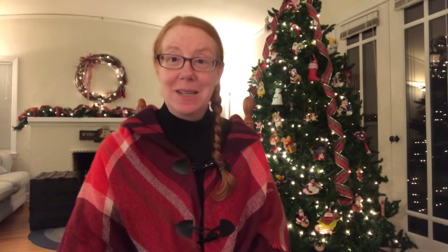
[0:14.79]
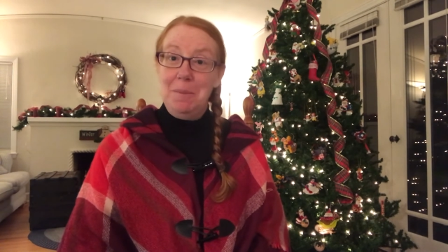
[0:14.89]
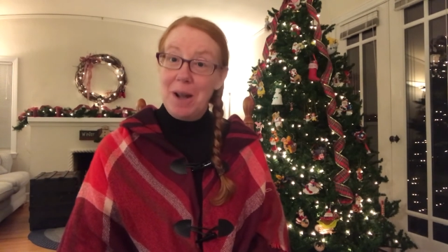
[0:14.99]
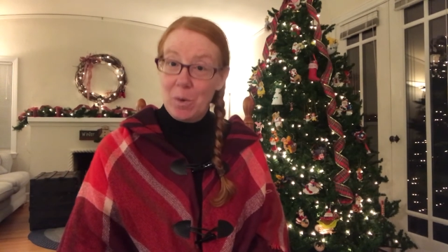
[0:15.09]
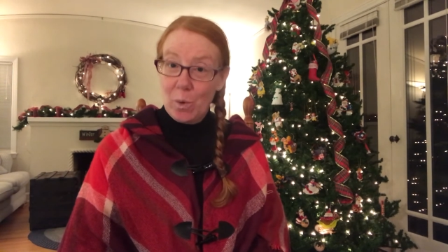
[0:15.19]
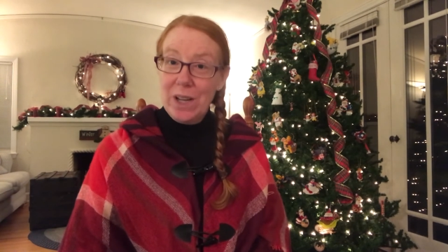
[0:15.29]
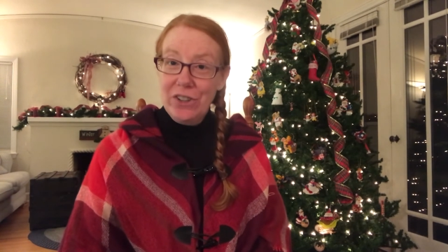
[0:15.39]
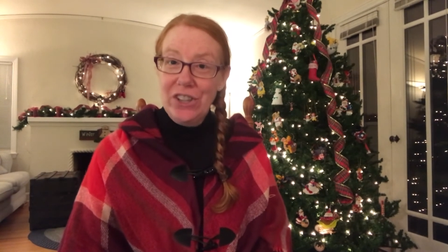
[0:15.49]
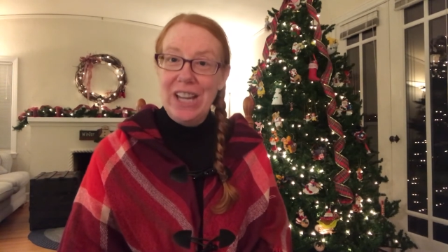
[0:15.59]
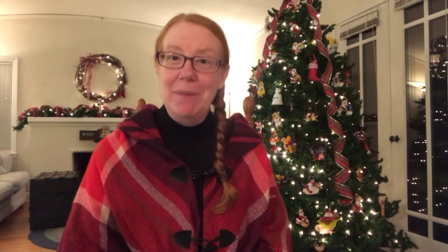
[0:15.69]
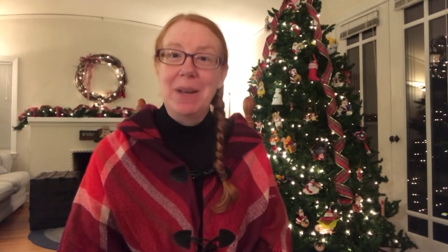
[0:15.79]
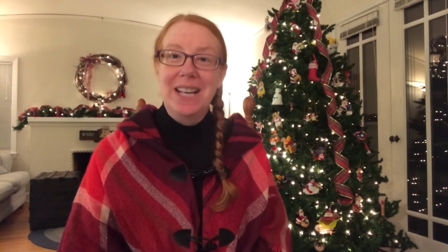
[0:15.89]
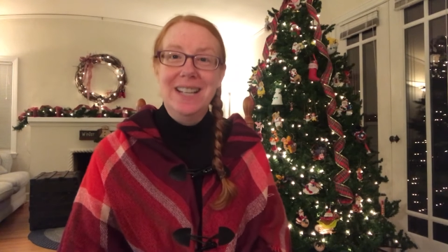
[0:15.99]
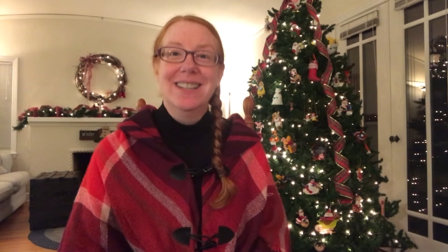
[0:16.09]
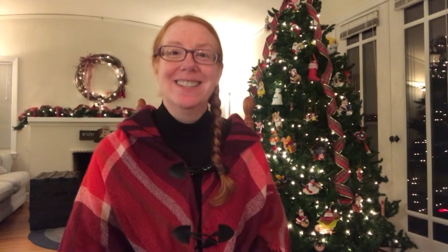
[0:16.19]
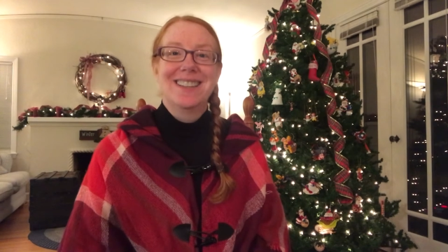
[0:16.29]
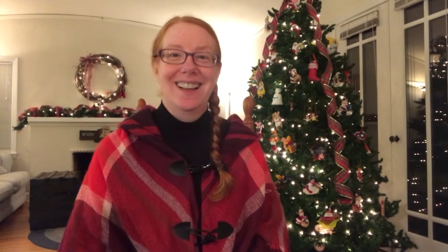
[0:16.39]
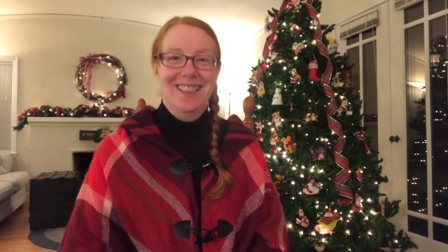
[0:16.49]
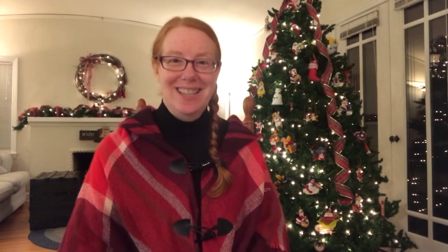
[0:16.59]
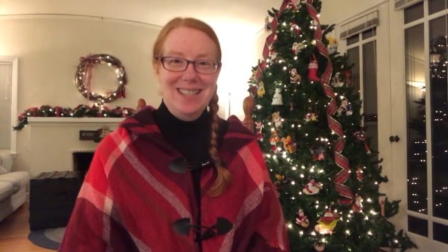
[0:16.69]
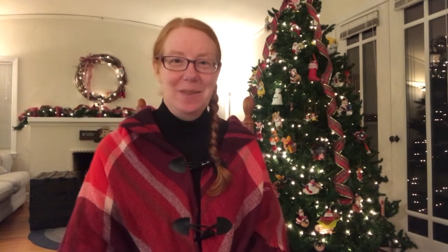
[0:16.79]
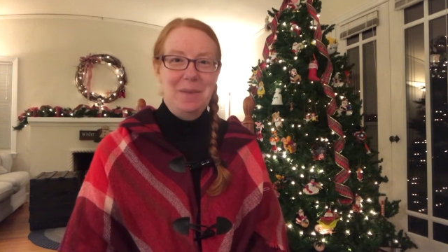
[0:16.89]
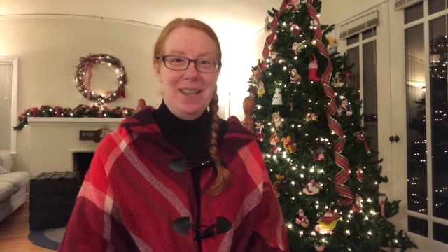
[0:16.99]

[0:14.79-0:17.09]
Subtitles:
my real name is Elizabeth,